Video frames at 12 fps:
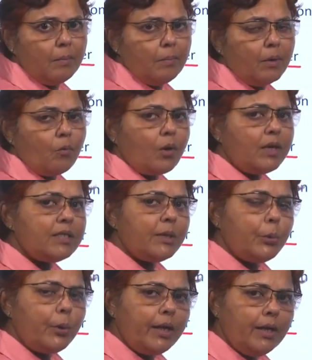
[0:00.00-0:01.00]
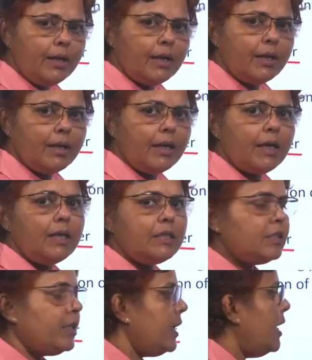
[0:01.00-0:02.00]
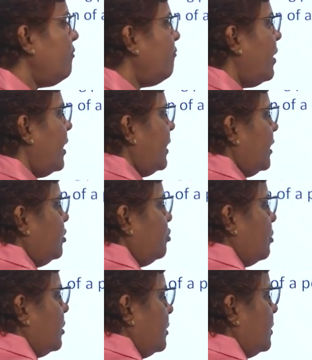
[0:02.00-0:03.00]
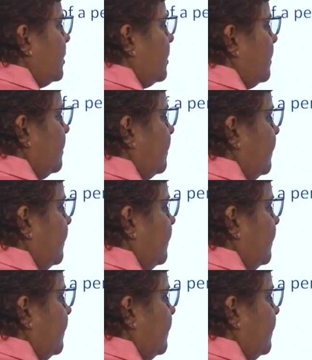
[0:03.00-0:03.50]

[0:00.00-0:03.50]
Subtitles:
But what is he doing? He is taking fire insurance.